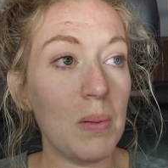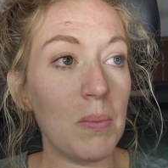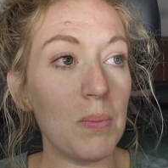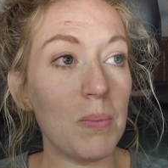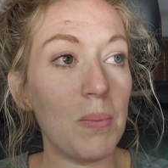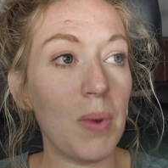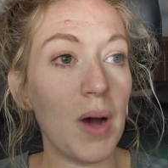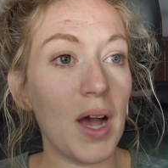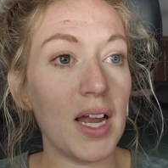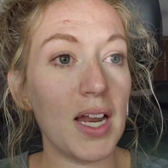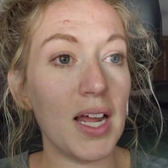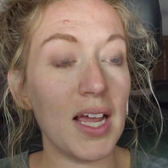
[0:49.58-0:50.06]

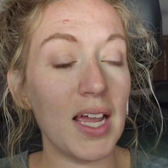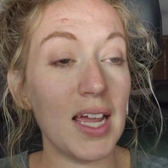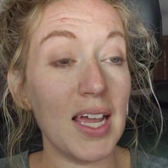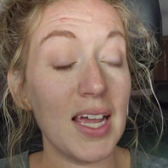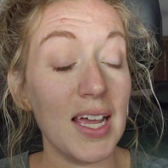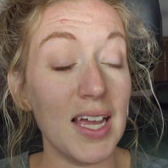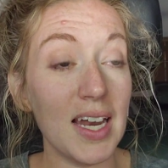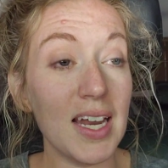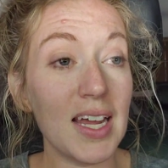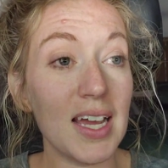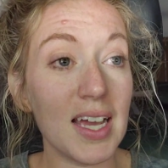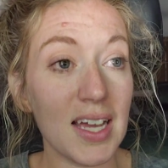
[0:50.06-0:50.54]
But
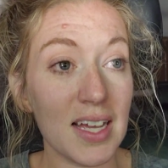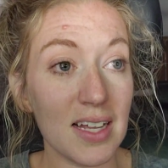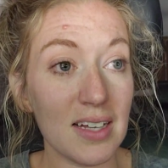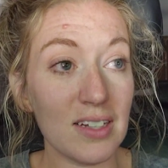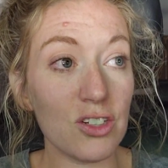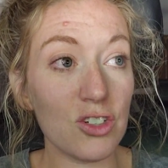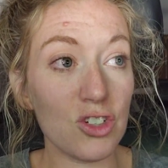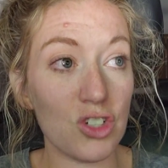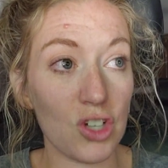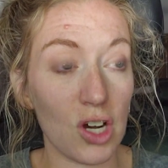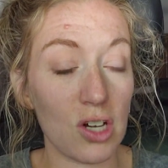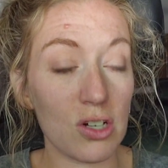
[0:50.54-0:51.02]
in it,
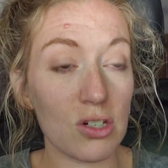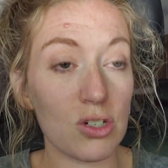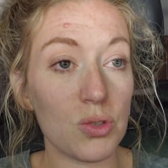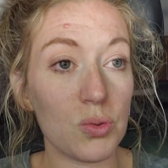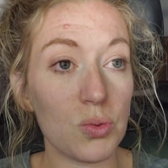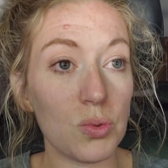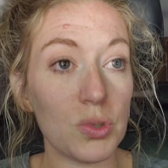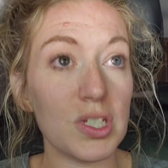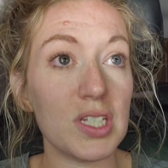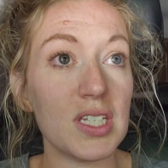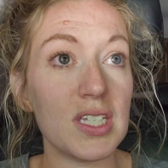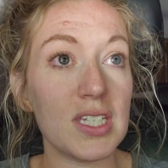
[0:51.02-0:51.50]
Josh
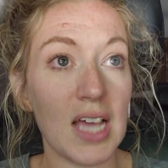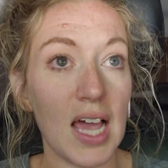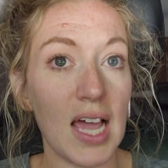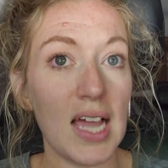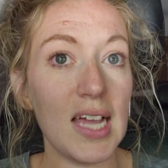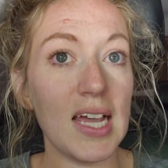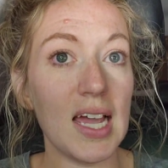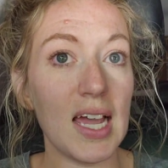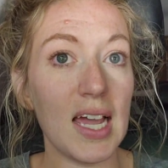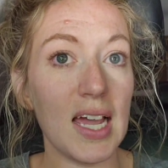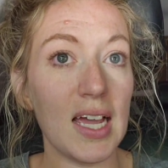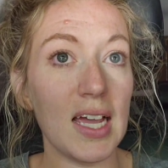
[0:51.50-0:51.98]
was
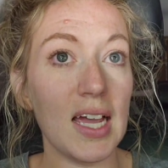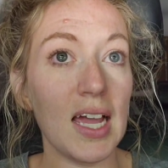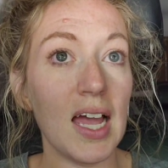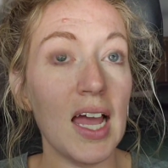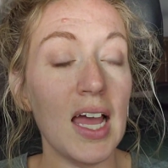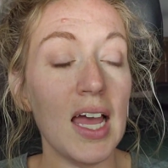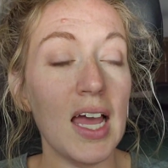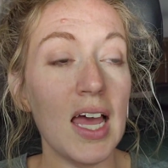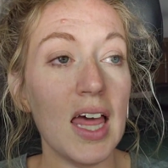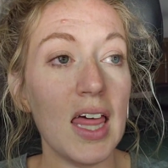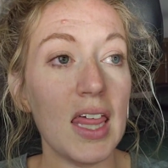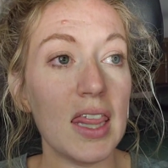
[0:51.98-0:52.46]
saying
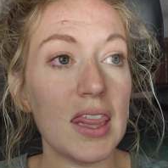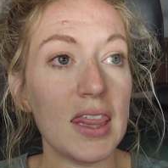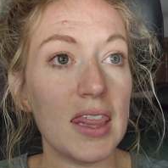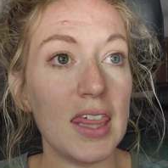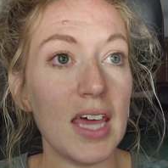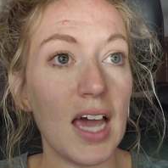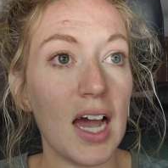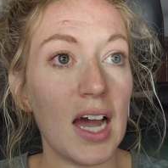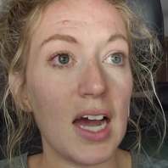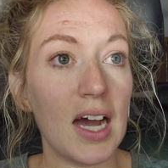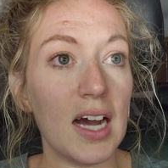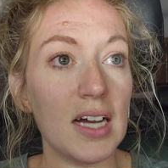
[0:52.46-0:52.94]

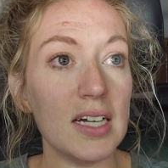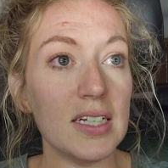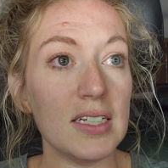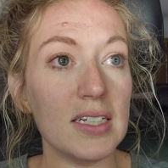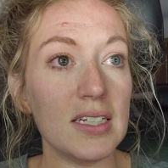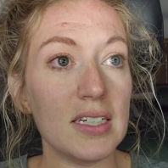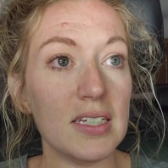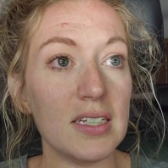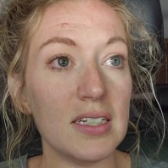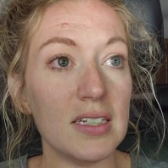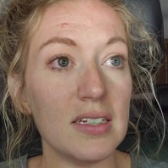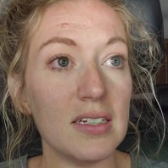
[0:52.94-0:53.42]

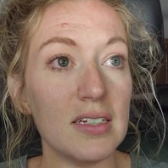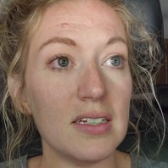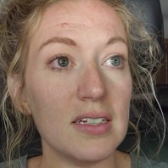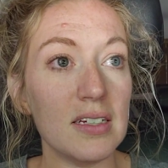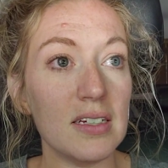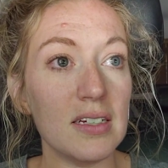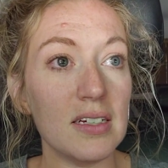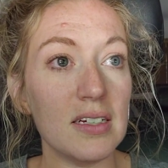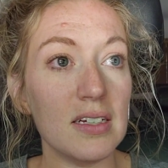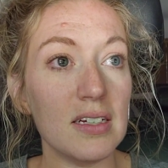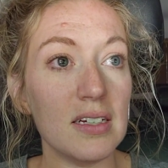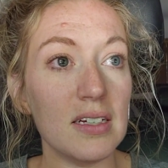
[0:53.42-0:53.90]
that
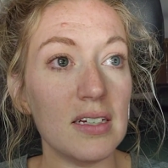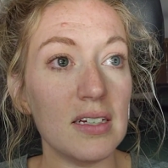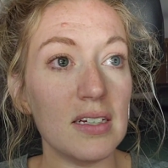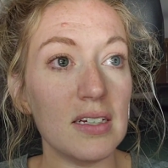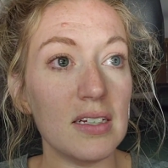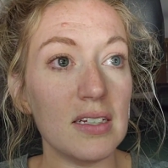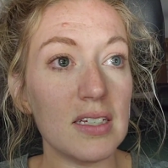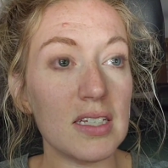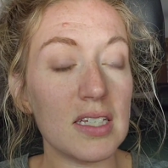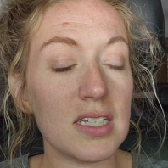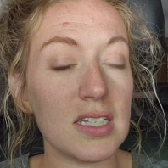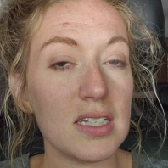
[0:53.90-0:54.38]

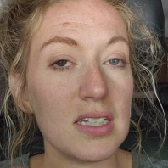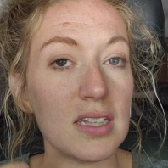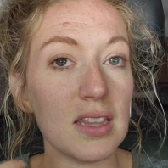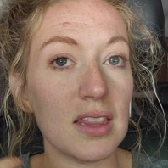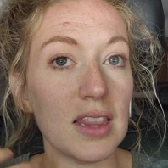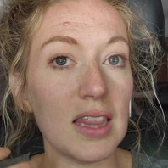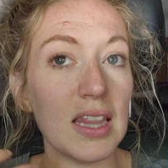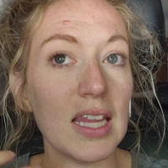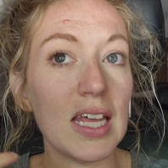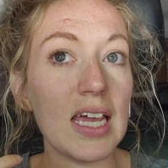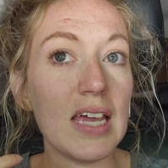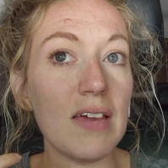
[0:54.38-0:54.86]

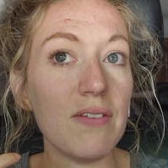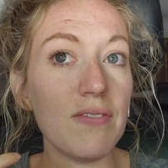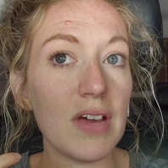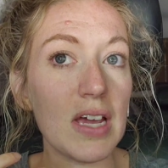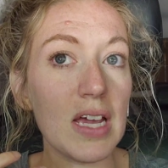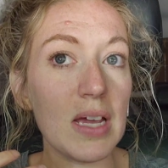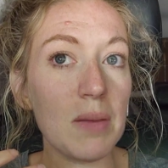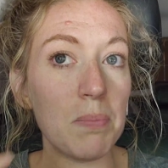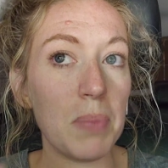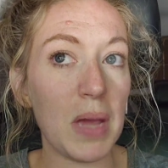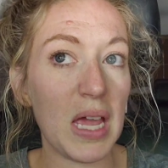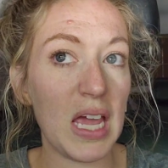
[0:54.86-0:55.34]

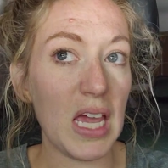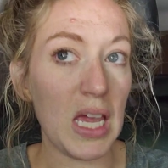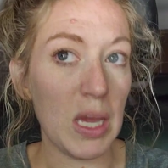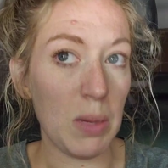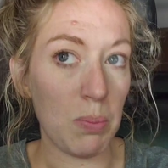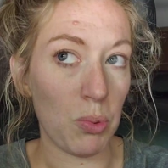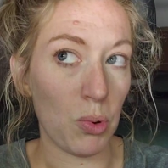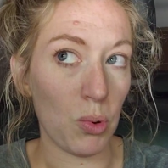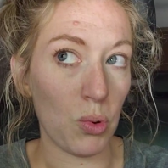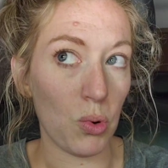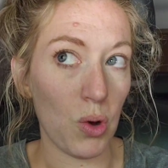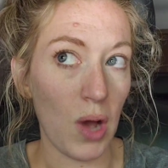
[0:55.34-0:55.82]
leaving
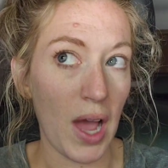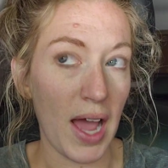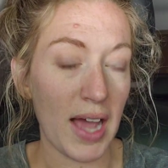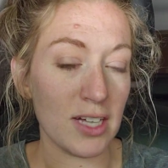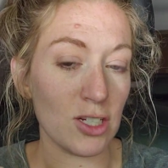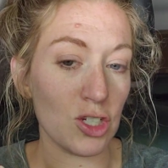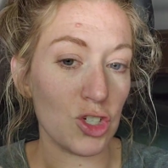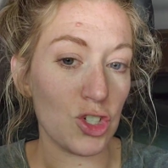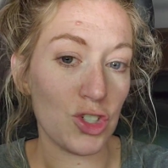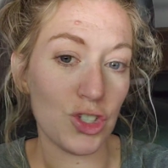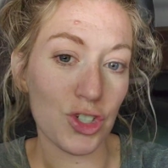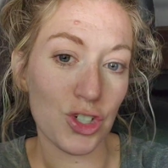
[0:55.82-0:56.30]
people
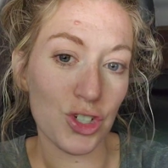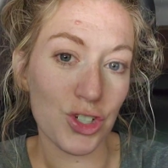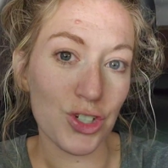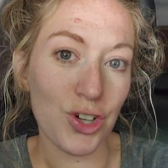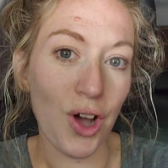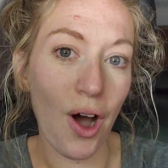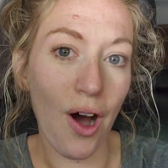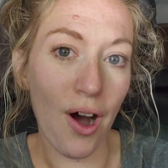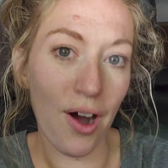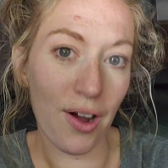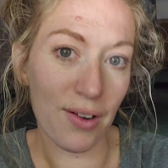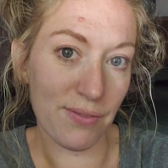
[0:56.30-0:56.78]
as just
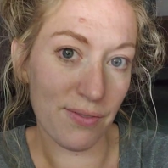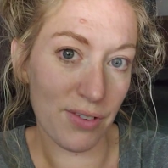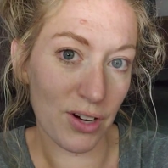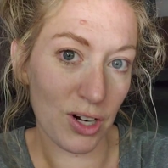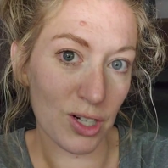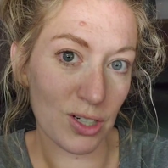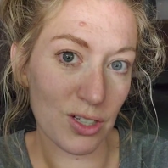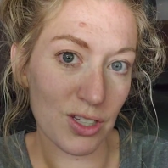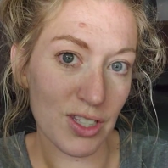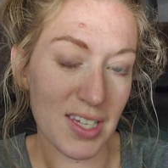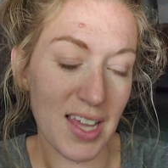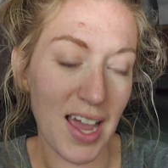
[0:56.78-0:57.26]

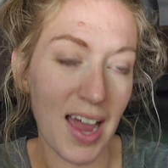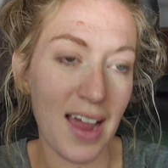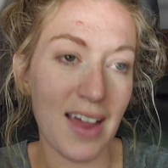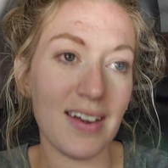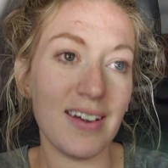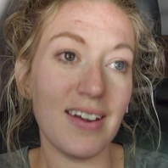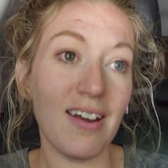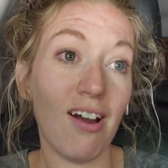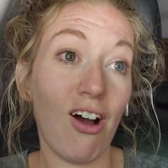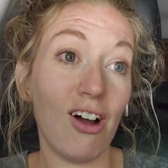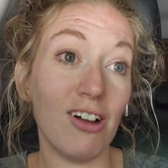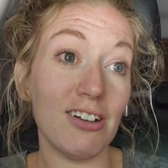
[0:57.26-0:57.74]
converts
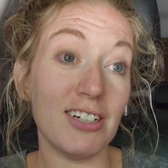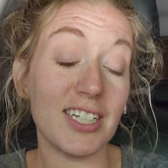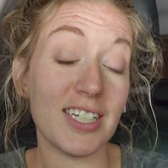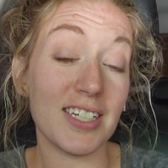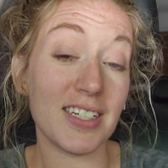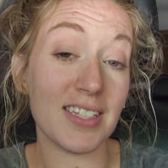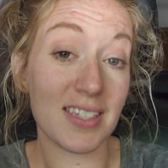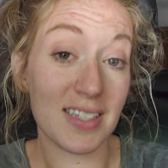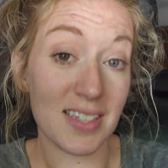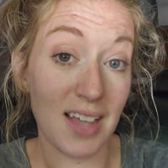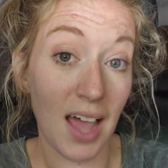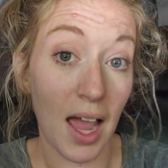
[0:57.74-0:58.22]
and not
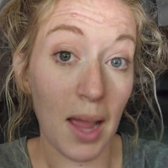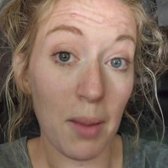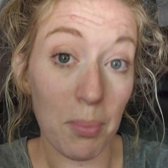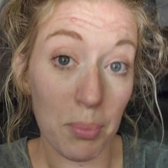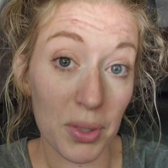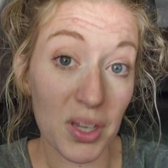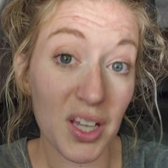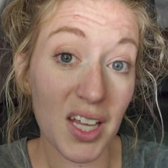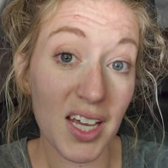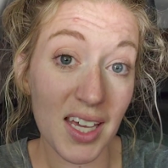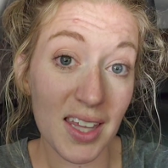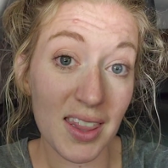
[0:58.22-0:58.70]

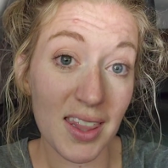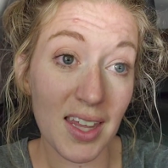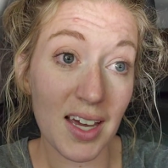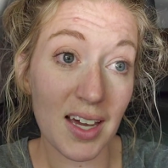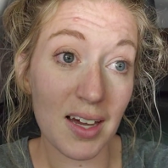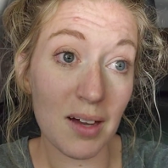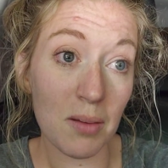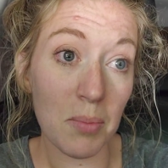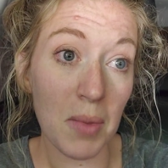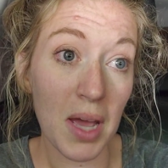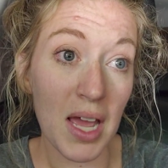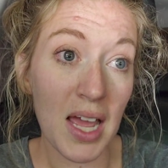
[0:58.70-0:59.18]
discipling
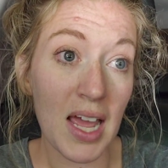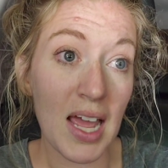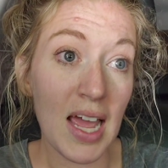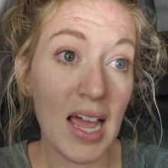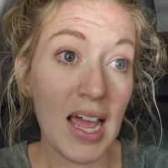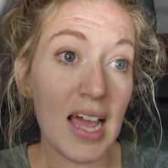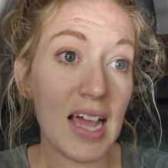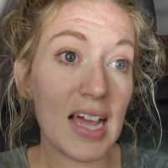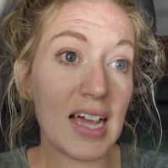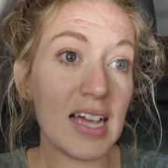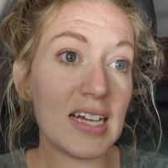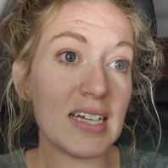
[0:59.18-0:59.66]
them
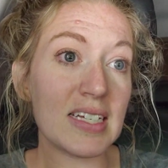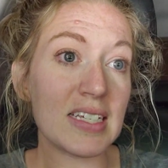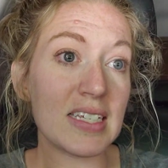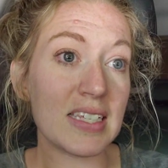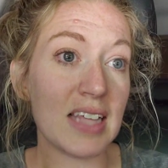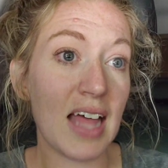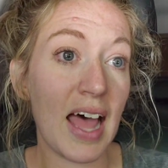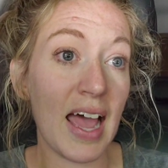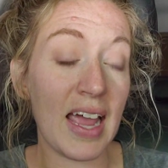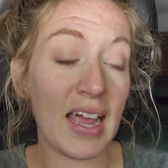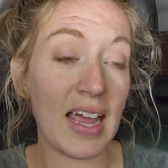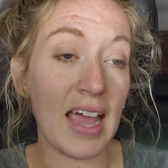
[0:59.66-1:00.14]
is
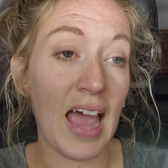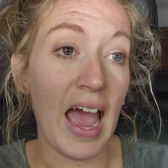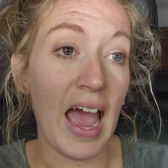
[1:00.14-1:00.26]
like